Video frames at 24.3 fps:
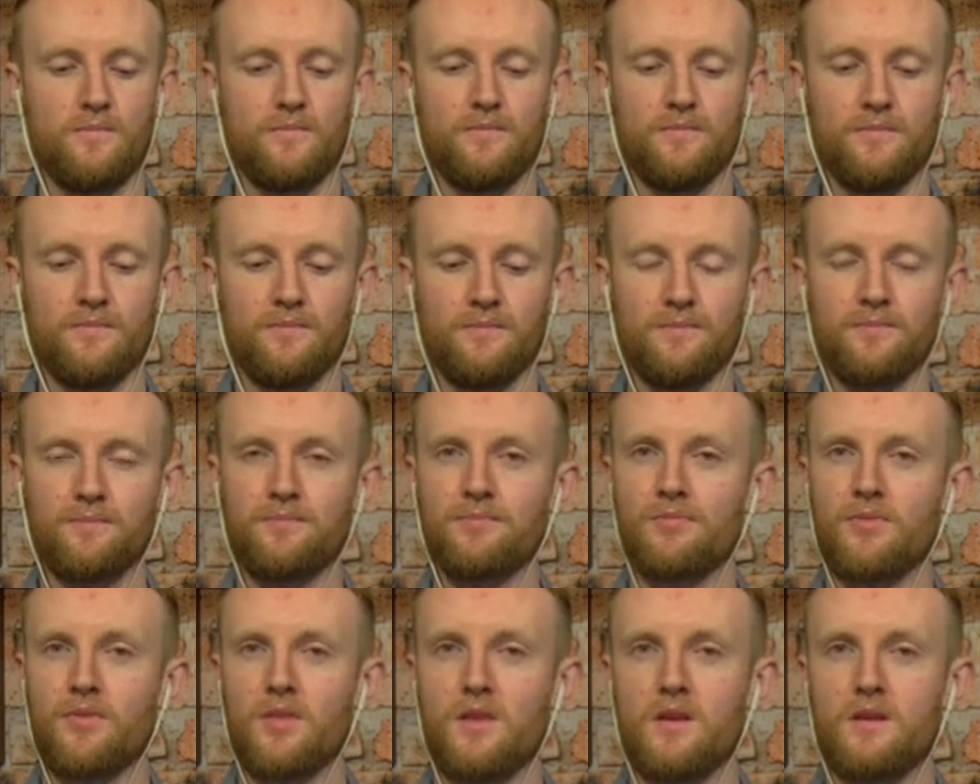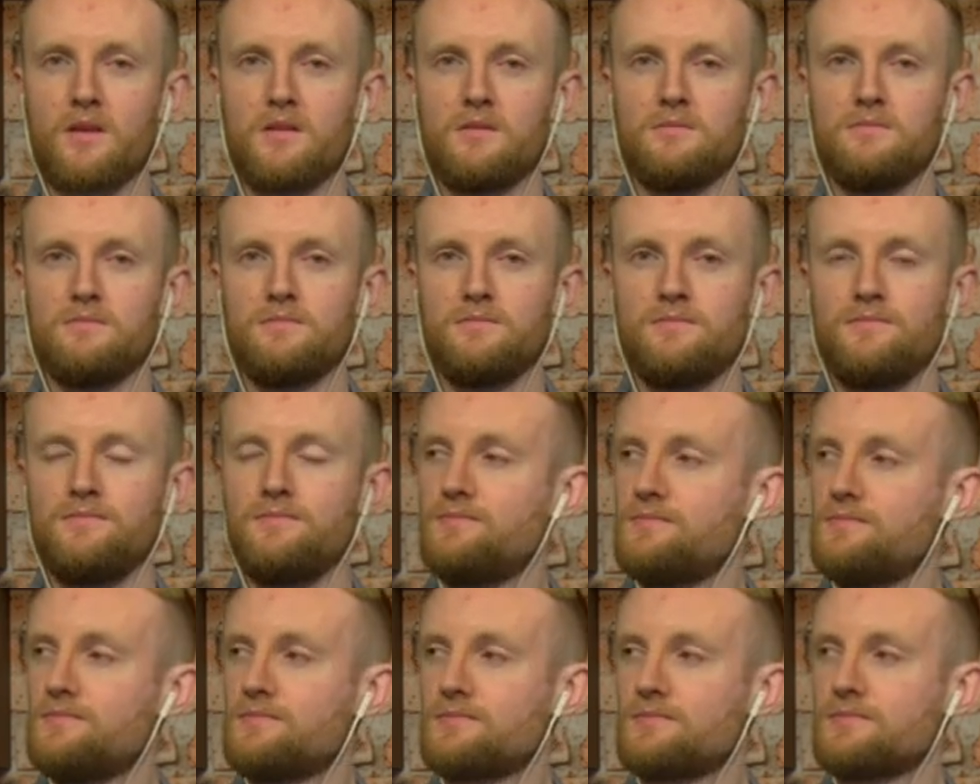
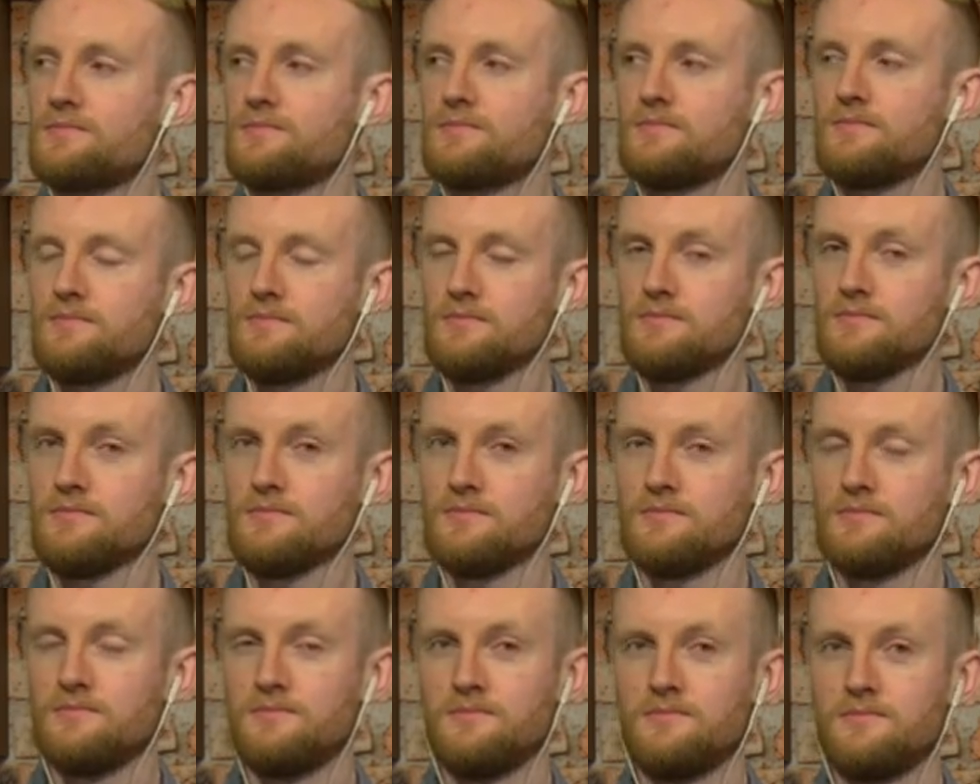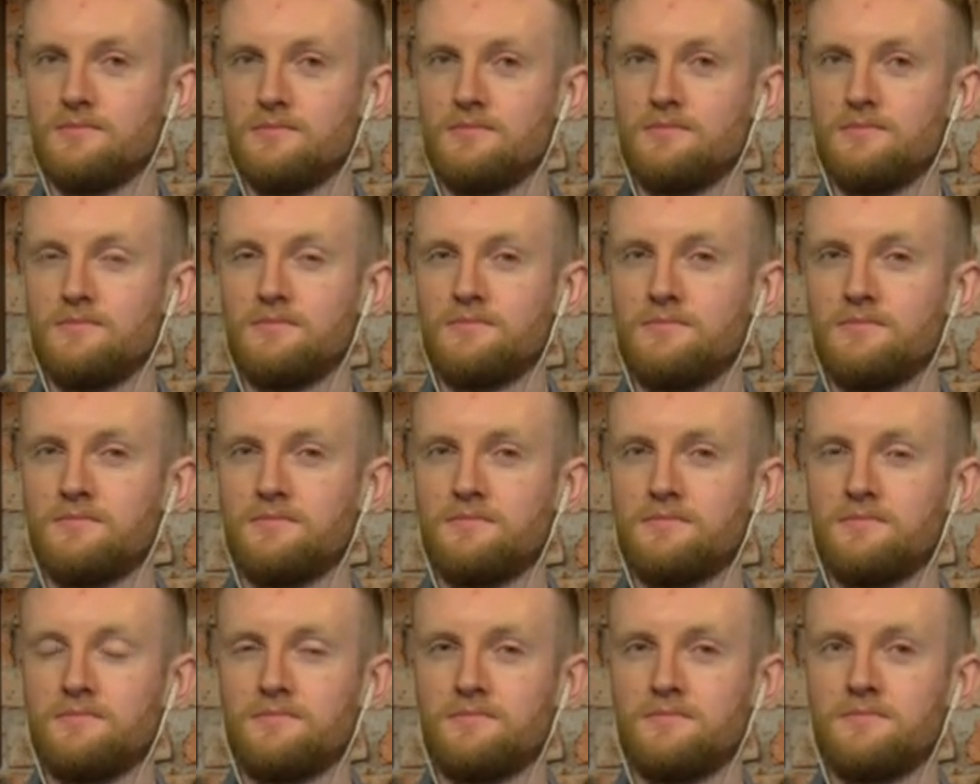
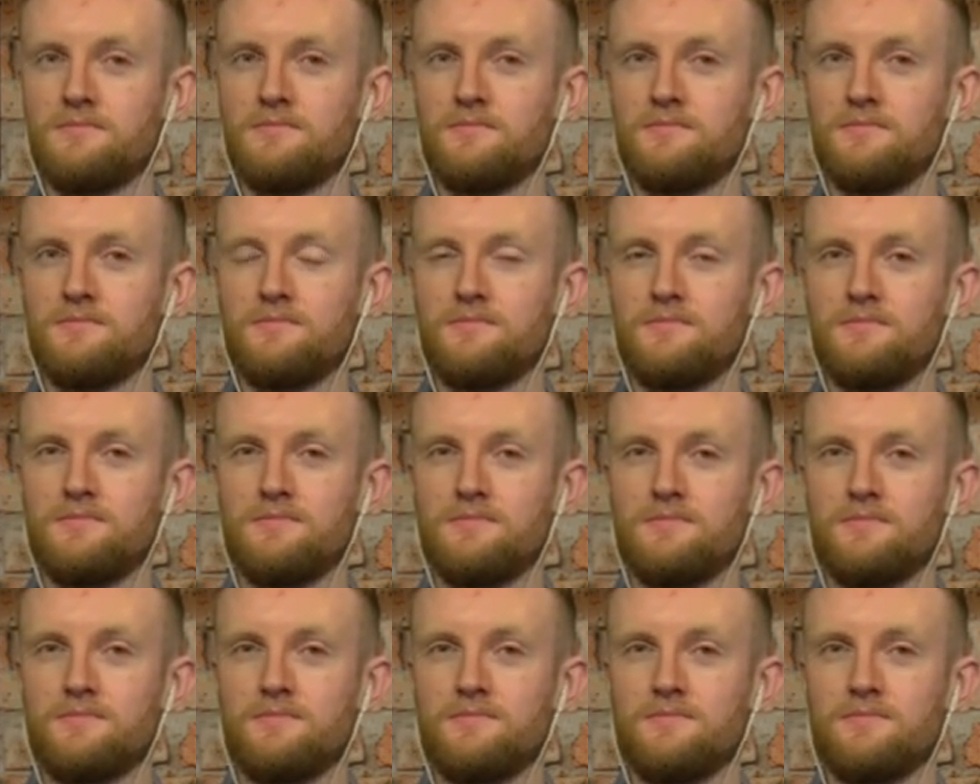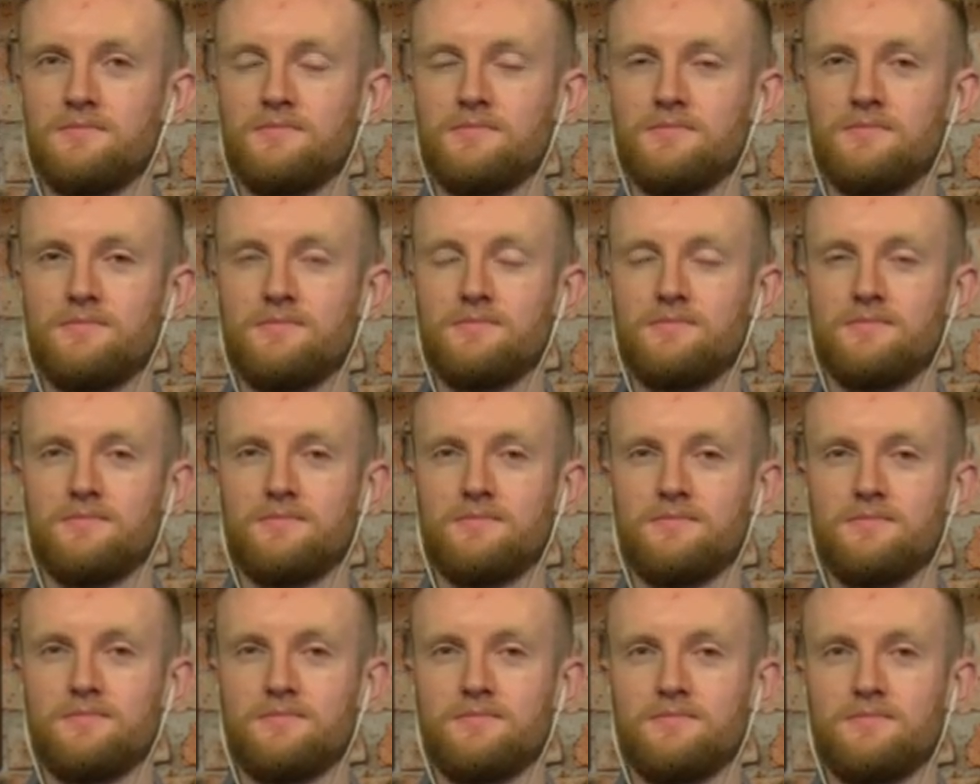
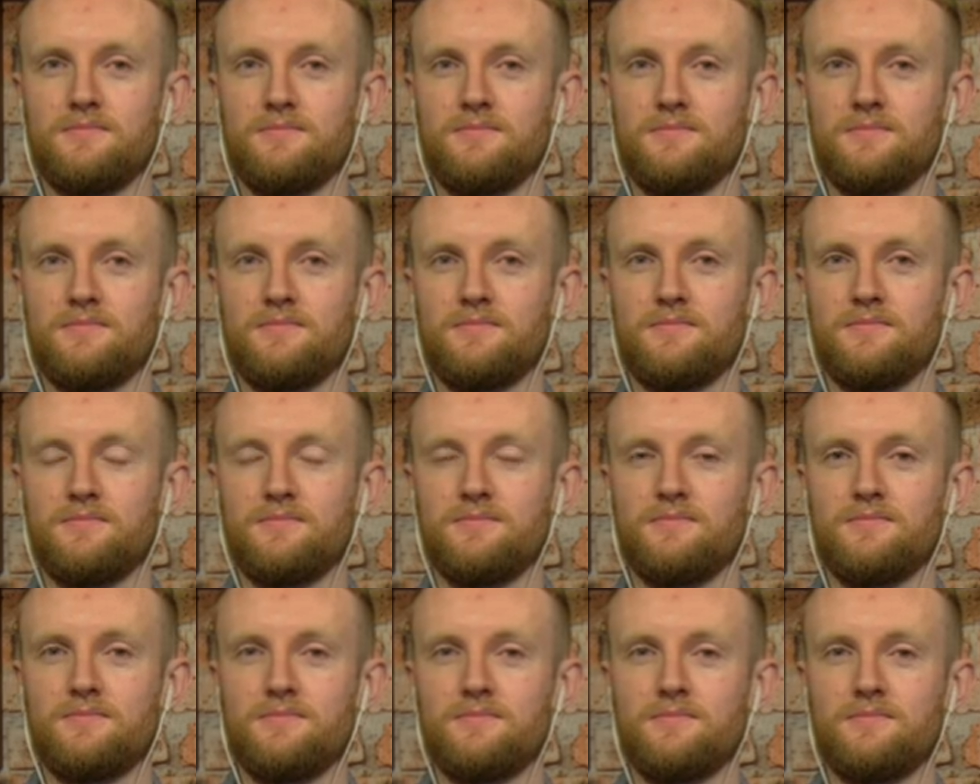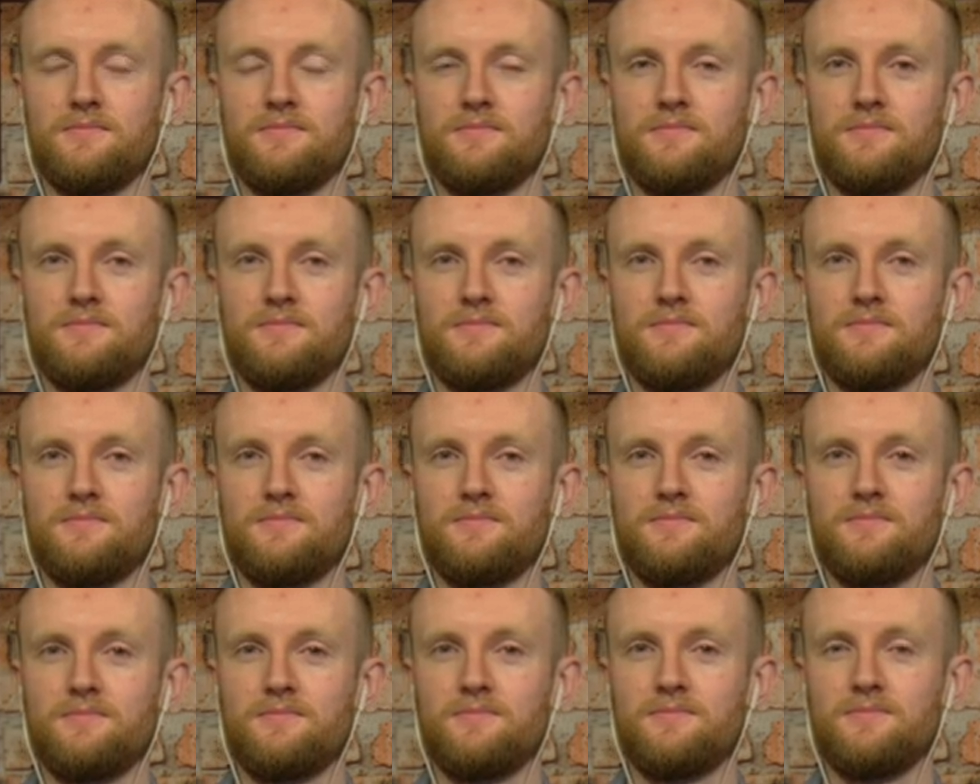
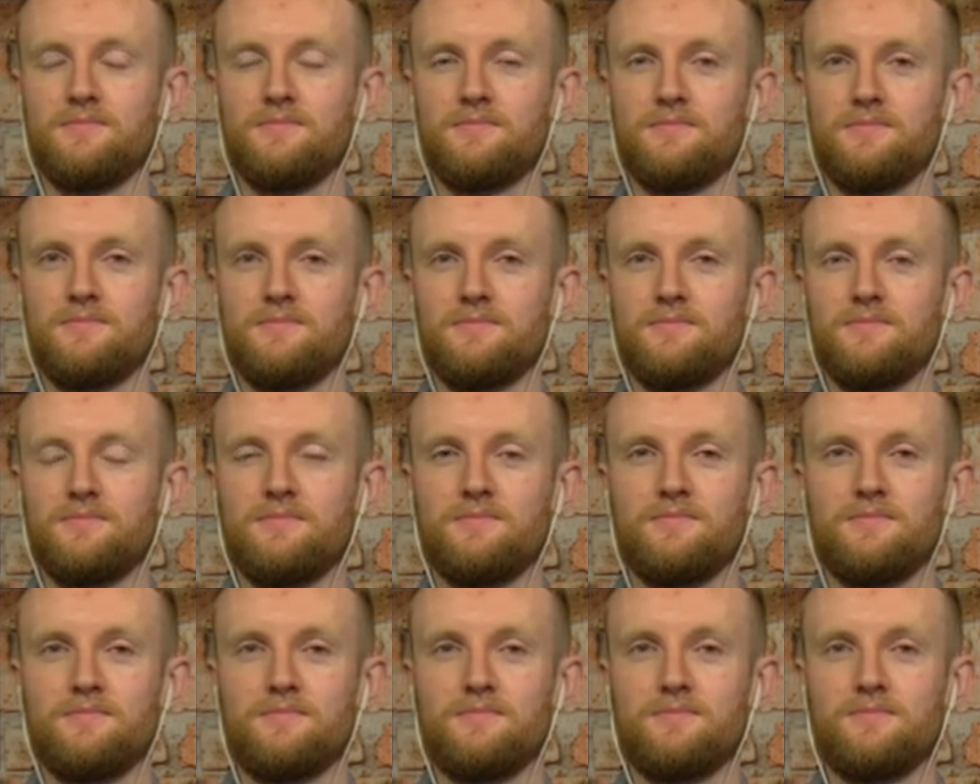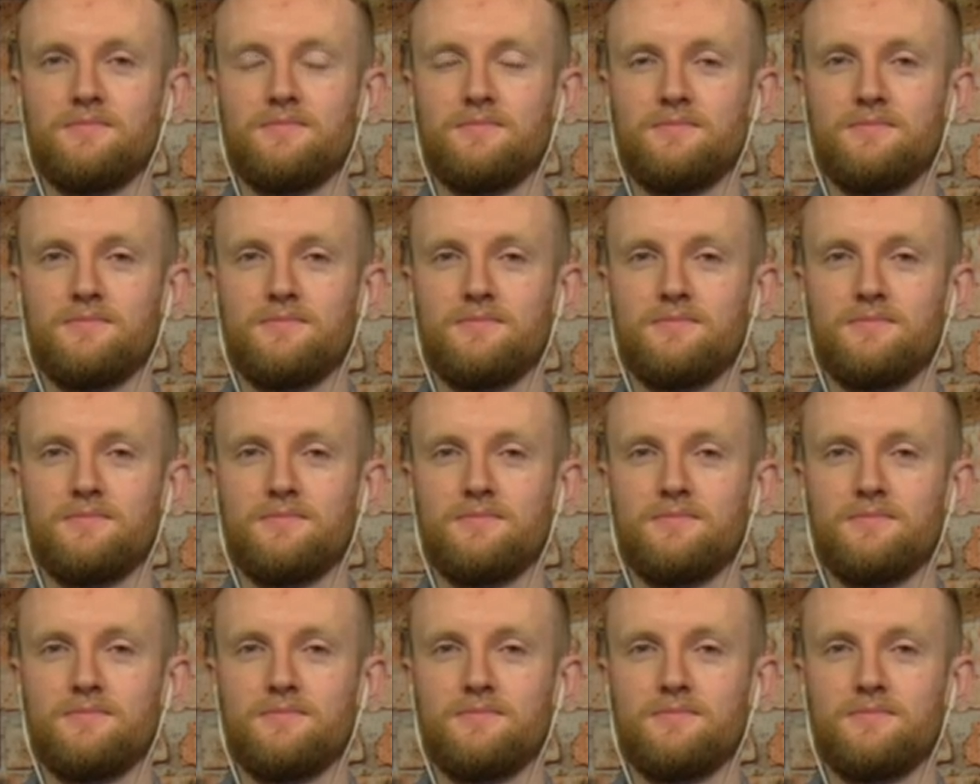(silent)